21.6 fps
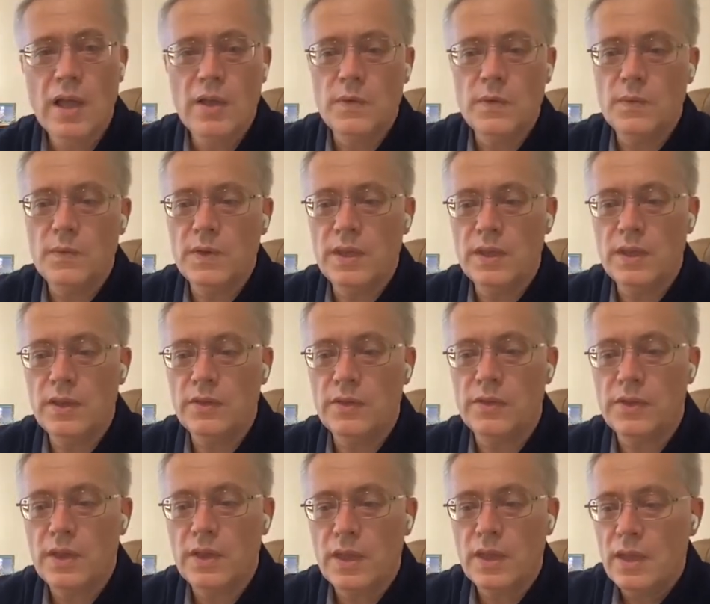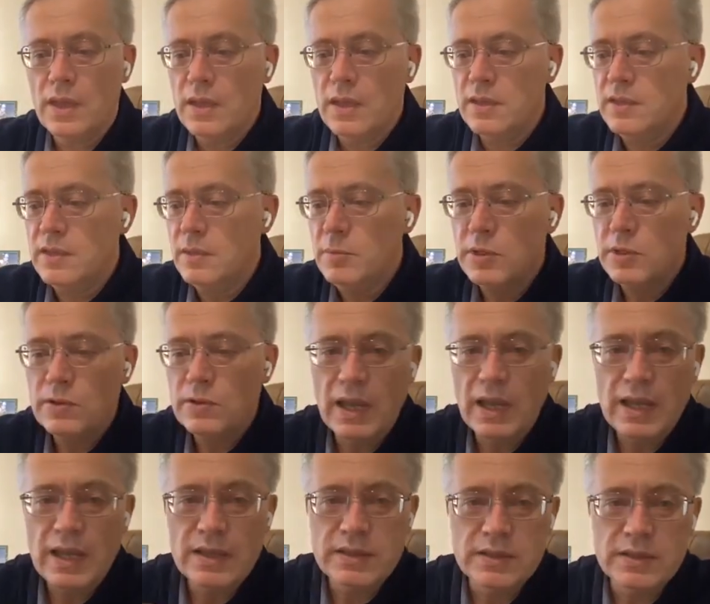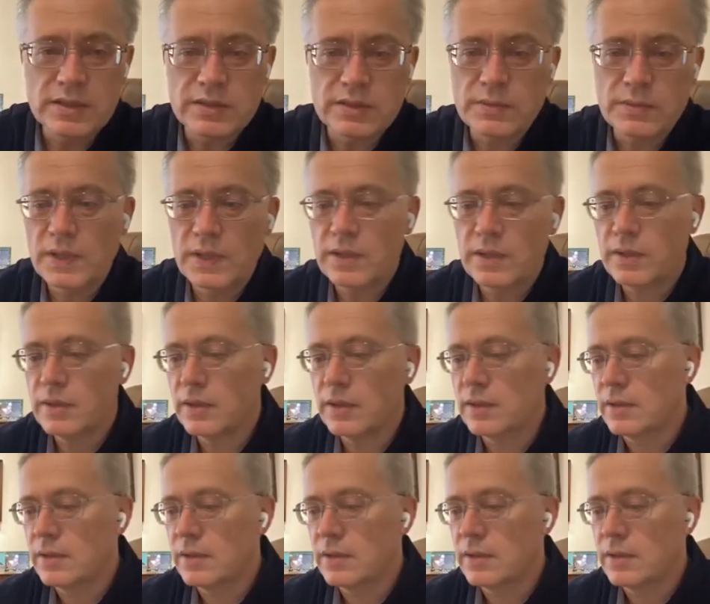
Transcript: with diminuendis, with